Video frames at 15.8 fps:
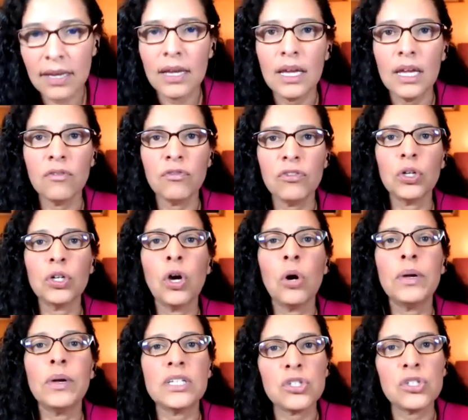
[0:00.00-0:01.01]
If you're
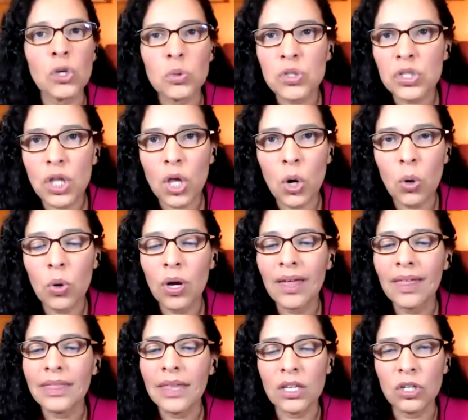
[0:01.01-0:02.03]
going so slow
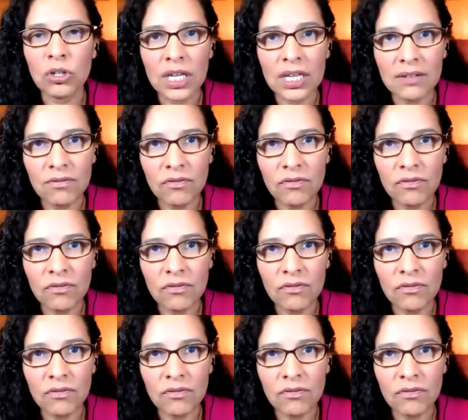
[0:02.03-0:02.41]
that you're getting